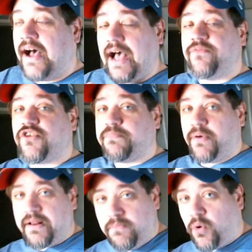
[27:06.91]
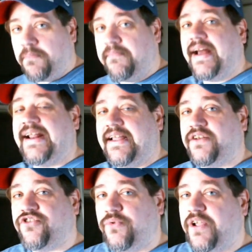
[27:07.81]
I'm just putting more money
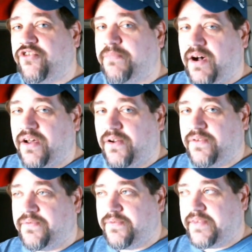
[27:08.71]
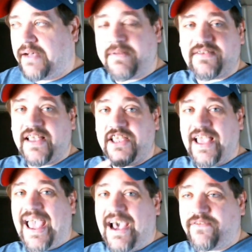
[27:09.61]
into each model now, I'm not saying
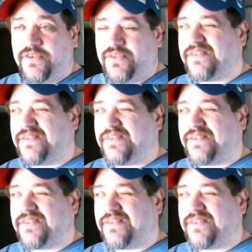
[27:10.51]
you have to.